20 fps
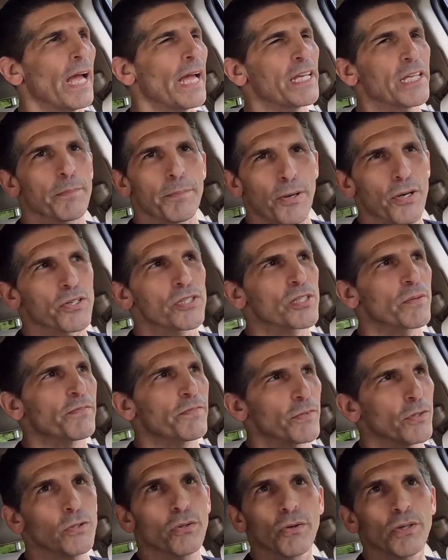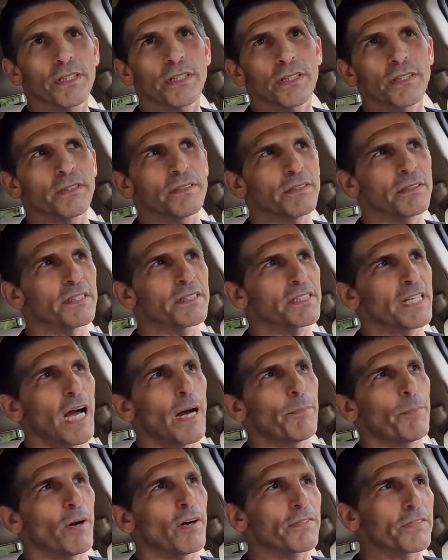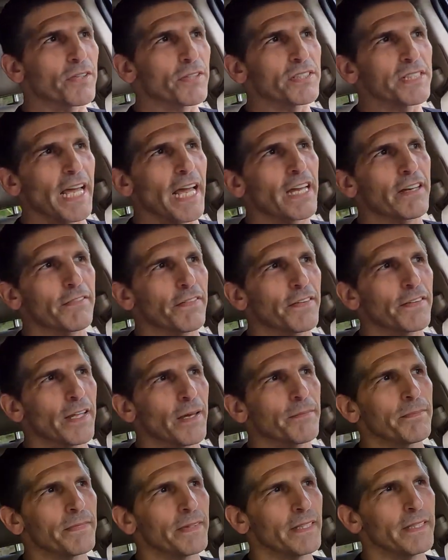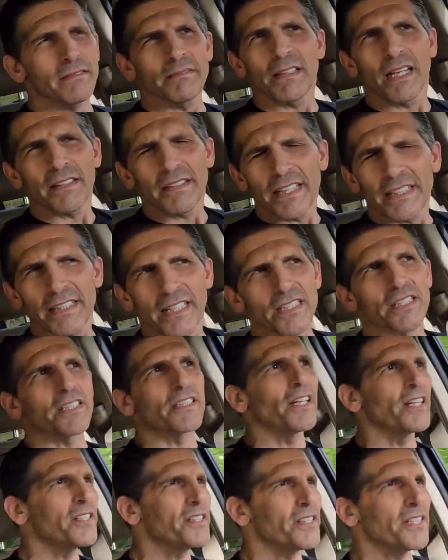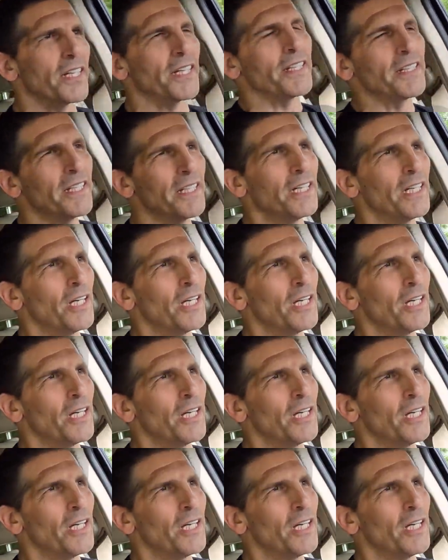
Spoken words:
and you burn some fuel and you top off their tank for them. I think that's a nice thing.